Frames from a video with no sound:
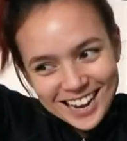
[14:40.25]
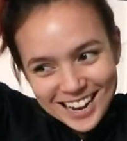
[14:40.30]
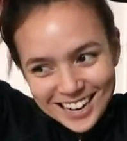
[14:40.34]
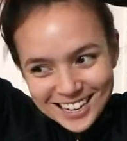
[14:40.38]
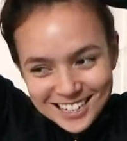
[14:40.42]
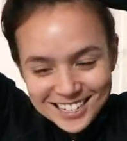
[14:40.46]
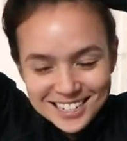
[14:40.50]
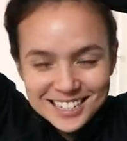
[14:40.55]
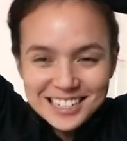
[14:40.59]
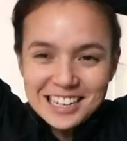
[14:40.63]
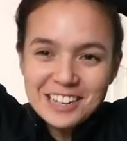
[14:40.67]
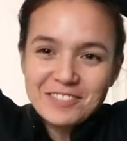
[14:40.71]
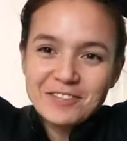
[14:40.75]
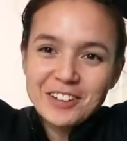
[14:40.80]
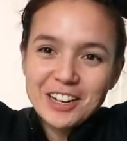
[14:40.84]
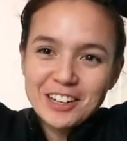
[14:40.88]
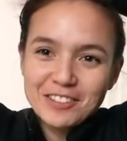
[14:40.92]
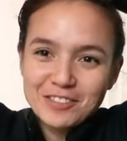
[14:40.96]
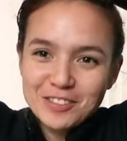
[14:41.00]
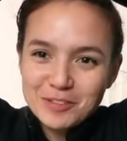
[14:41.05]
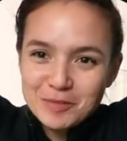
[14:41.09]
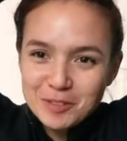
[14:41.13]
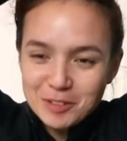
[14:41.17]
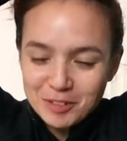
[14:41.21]
I just got
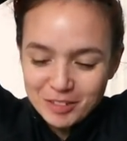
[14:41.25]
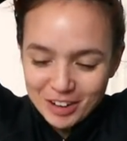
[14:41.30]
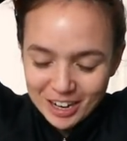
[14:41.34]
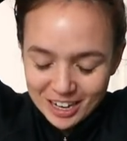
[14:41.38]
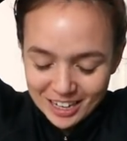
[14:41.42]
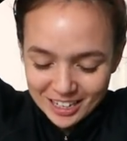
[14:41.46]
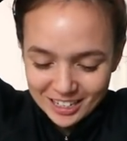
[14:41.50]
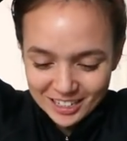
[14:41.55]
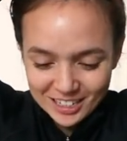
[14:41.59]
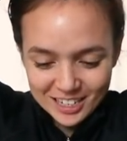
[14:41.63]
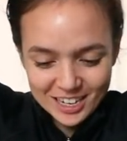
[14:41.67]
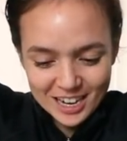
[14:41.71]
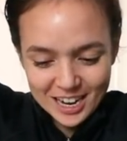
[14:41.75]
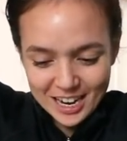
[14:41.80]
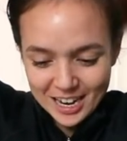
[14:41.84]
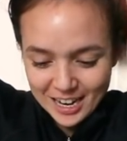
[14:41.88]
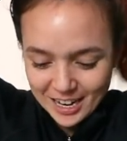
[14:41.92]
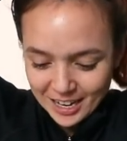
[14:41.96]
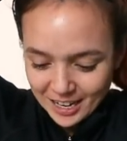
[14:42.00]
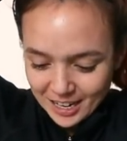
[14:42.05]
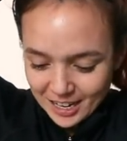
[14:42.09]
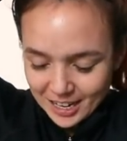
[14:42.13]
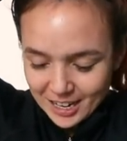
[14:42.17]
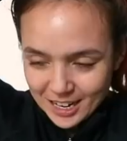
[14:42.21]
back from a run.
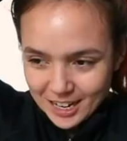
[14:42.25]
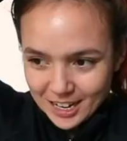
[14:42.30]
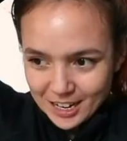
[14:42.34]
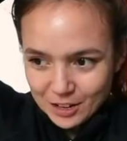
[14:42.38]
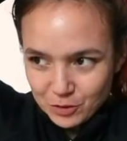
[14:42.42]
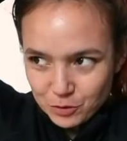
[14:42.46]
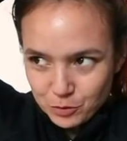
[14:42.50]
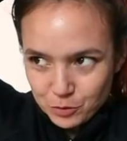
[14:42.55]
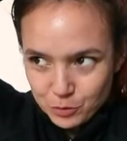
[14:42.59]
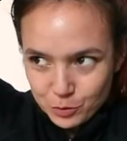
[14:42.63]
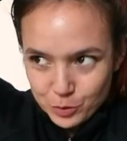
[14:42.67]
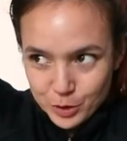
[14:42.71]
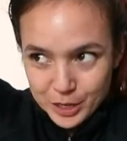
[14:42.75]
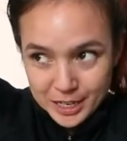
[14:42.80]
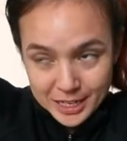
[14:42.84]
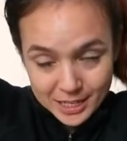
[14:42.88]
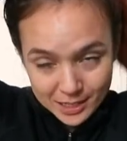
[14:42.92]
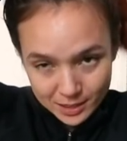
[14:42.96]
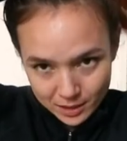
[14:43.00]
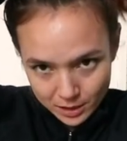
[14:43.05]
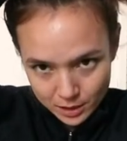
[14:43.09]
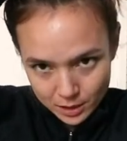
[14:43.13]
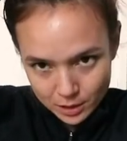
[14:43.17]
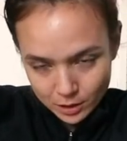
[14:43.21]
I
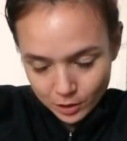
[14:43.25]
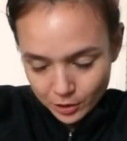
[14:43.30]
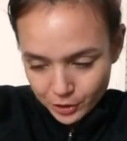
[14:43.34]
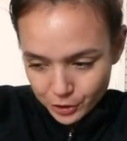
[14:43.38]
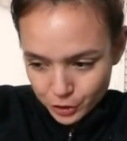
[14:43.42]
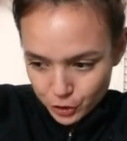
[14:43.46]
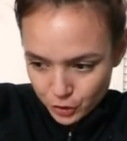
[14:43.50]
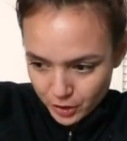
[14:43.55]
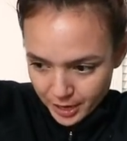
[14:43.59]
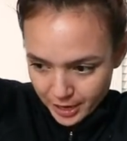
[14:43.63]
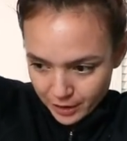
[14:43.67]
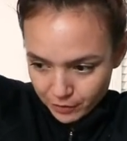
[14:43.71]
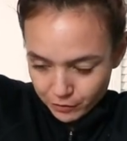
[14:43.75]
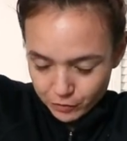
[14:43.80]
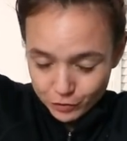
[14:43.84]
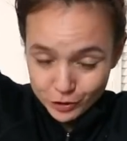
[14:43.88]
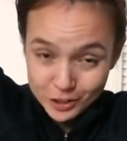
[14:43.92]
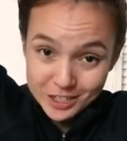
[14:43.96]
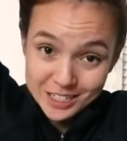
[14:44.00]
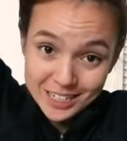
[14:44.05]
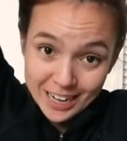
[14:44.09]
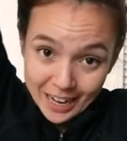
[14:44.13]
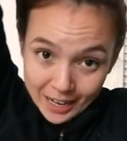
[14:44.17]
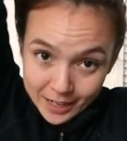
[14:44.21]
recently started training for
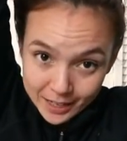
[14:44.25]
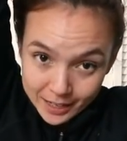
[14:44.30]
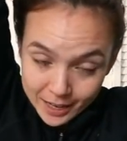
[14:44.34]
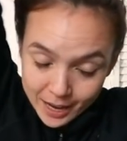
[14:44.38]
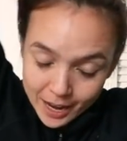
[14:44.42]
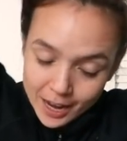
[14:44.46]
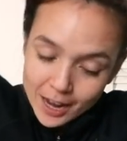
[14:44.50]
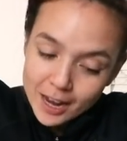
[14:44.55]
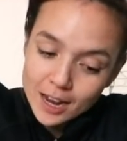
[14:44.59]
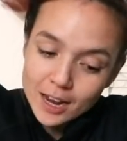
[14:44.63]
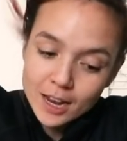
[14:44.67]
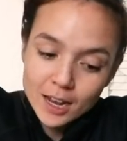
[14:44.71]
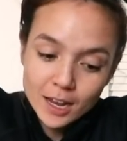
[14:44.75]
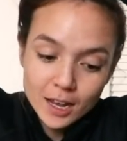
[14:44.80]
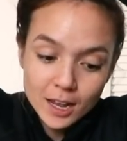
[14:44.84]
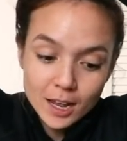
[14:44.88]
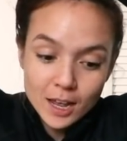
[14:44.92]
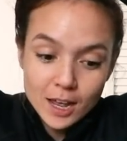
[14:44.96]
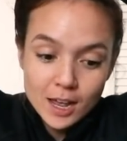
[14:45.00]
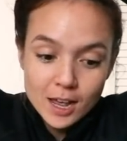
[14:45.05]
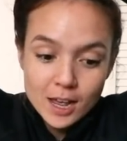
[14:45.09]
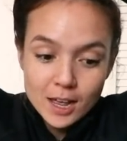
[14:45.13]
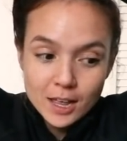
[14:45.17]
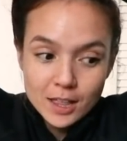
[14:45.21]
a 10K.
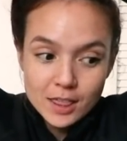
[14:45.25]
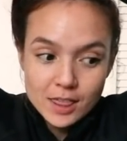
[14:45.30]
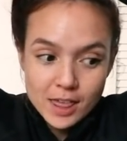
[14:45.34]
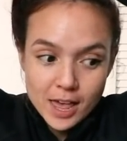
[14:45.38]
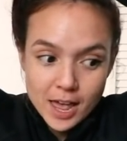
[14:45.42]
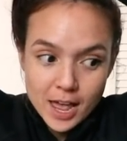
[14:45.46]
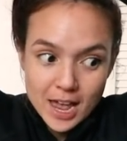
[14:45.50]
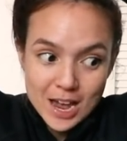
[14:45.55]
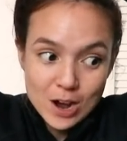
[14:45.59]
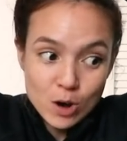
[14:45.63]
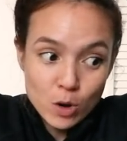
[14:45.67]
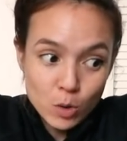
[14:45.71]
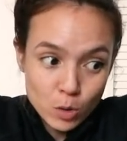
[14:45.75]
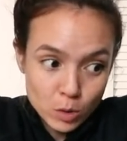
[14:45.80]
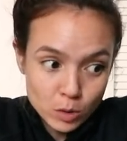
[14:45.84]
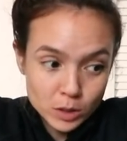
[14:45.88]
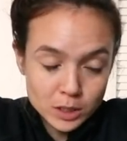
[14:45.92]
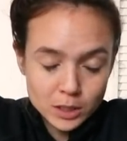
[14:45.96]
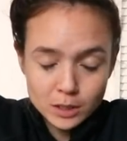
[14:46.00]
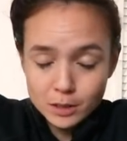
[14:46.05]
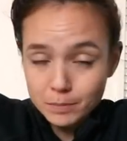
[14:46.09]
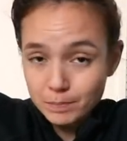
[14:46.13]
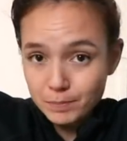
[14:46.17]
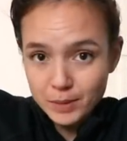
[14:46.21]
They
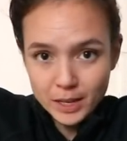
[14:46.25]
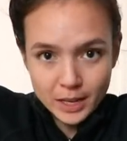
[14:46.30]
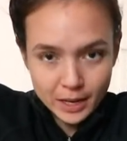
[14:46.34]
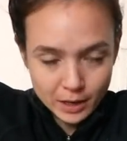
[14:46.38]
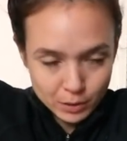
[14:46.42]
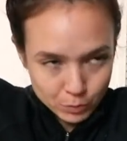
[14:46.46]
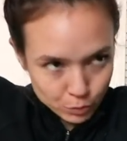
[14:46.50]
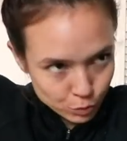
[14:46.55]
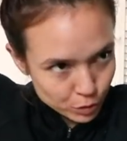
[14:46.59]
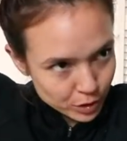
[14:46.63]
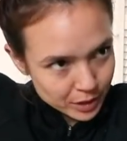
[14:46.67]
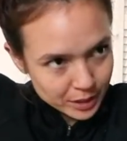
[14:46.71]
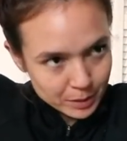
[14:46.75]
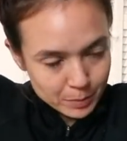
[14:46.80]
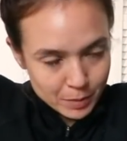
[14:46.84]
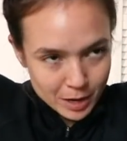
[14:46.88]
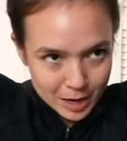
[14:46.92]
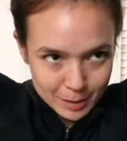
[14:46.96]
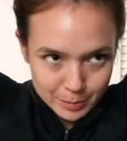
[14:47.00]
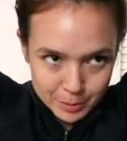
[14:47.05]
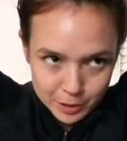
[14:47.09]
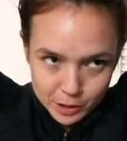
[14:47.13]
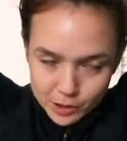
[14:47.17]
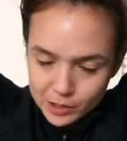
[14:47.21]
hold a like a really
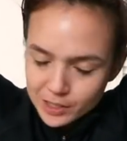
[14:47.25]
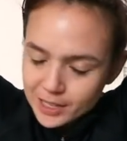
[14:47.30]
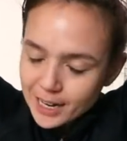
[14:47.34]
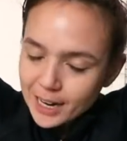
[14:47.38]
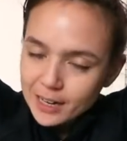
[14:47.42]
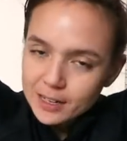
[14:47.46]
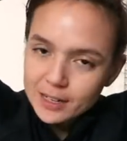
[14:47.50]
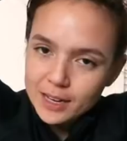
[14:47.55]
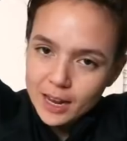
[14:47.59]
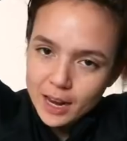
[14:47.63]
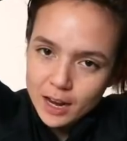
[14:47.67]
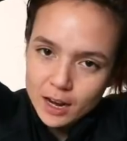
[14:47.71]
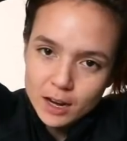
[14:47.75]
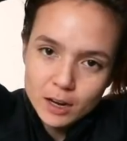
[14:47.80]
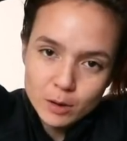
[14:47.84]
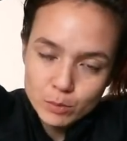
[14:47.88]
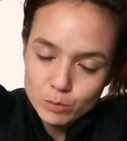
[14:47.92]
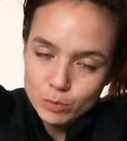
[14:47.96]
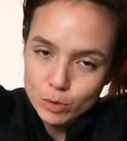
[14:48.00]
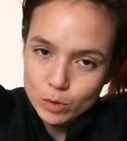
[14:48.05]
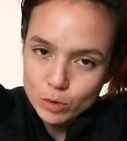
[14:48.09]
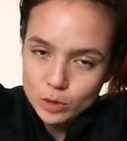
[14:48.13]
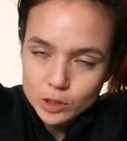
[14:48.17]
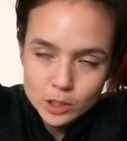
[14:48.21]
popular 10K
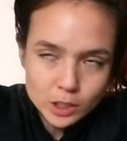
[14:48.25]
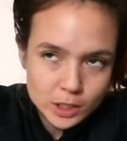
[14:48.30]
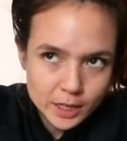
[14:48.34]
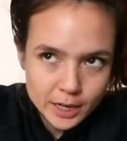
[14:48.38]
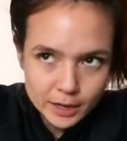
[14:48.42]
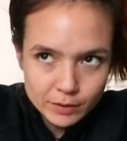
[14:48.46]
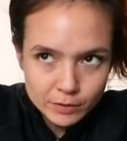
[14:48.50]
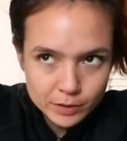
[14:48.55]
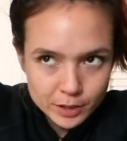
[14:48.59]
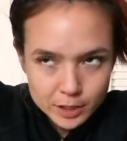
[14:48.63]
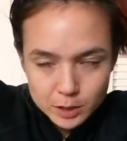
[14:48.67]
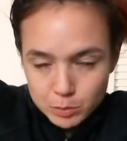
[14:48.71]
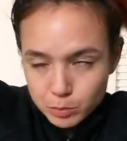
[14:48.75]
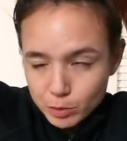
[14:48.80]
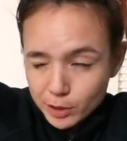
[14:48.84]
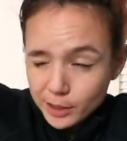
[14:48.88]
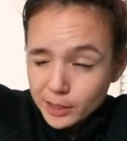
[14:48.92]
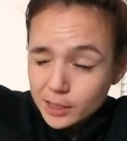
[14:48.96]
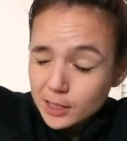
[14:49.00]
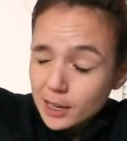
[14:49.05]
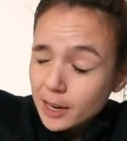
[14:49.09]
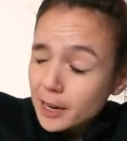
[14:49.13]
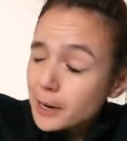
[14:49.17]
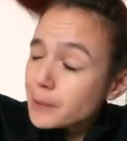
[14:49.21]
in Boulder every
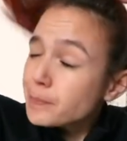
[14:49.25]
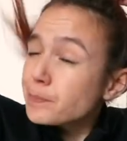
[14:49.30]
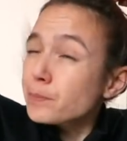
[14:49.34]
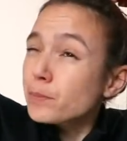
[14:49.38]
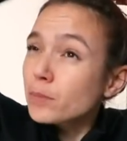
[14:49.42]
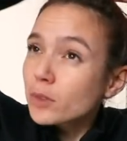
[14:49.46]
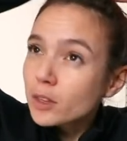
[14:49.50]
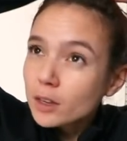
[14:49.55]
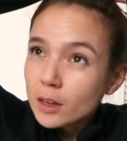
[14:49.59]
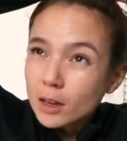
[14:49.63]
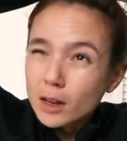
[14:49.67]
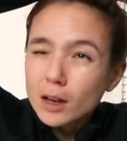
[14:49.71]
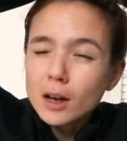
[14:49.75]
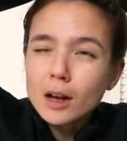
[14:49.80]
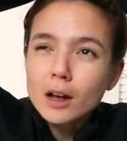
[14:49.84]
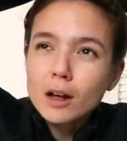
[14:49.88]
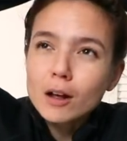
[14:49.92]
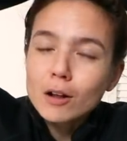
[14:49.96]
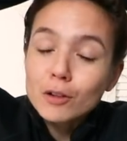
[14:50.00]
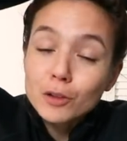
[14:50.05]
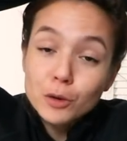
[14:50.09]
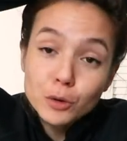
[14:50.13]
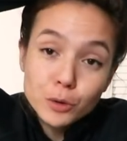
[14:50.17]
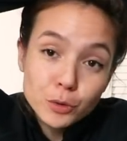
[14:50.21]
springtime. Uh,
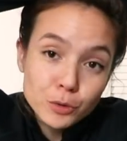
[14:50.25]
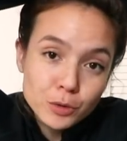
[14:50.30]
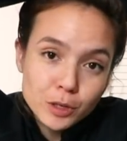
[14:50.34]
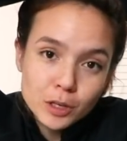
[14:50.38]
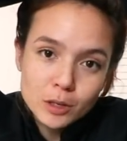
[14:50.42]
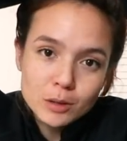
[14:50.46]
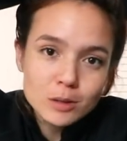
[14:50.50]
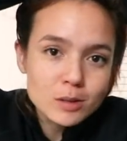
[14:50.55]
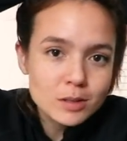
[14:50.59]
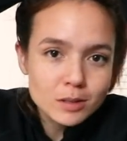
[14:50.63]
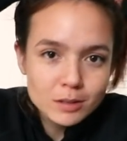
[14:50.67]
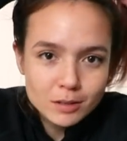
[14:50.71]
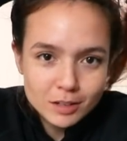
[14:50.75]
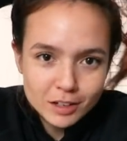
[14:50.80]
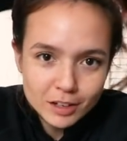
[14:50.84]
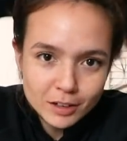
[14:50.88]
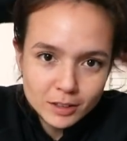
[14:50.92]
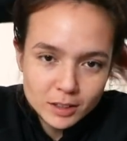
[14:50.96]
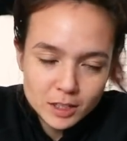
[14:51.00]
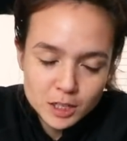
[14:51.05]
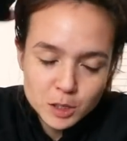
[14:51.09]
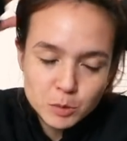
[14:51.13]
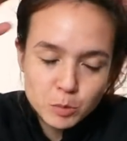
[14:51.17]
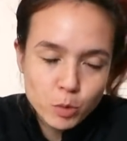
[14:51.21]
although who knows, you know,
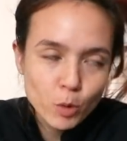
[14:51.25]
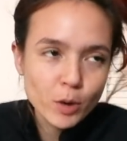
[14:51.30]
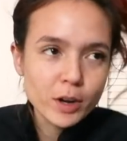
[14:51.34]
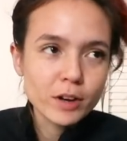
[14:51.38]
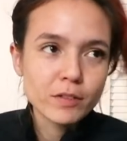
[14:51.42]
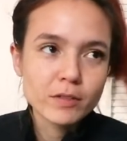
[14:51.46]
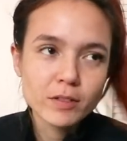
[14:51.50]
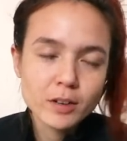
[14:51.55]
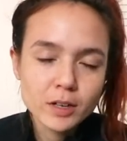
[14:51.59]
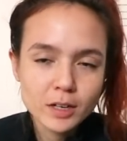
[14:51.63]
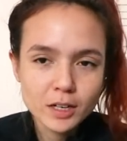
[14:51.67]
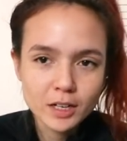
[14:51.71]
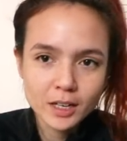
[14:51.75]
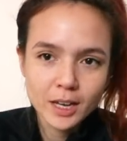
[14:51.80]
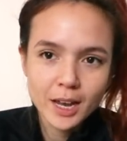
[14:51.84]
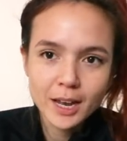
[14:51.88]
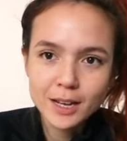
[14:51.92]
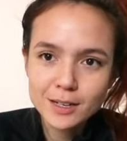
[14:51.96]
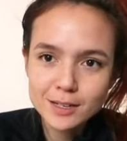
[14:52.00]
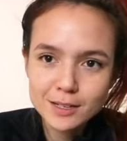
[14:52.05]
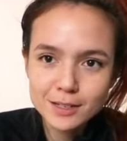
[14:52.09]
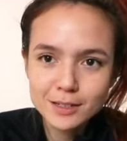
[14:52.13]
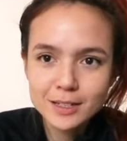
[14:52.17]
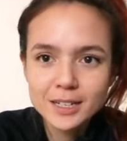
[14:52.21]
at this point if they're gonna
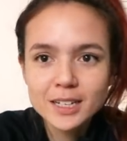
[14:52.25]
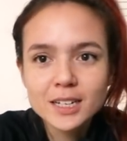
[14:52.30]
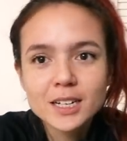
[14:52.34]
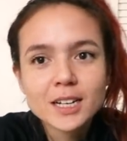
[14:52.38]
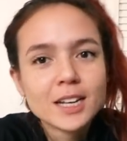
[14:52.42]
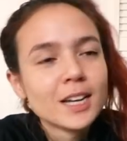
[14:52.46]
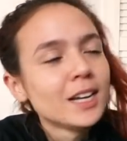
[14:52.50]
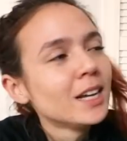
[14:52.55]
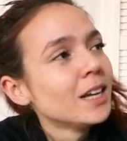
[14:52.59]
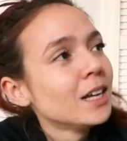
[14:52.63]
cancel it